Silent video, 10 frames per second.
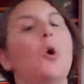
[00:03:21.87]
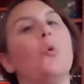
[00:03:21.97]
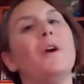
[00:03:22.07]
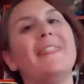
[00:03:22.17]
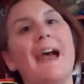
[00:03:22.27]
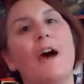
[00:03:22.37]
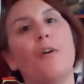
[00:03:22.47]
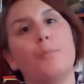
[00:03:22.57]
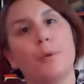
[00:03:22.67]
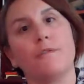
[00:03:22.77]

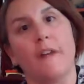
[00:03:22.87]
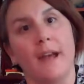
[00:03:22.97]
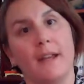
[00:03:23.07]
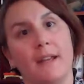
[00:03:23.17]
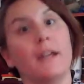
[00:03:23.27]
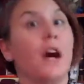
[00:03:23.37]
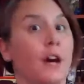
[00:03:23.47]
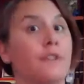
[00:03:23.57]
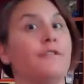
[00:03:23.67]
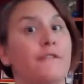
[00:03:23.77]
without providing an
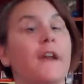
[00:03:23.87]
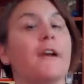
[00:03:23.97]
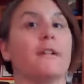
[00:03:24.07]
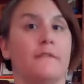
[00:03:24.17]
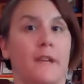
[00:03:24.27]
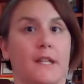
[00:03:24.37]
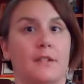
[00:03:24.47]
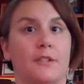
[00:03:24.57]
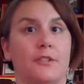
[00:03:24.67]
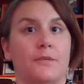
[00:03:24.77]
unfair
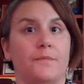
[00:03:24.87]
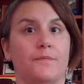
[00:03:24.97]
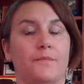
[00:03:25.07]
advantage.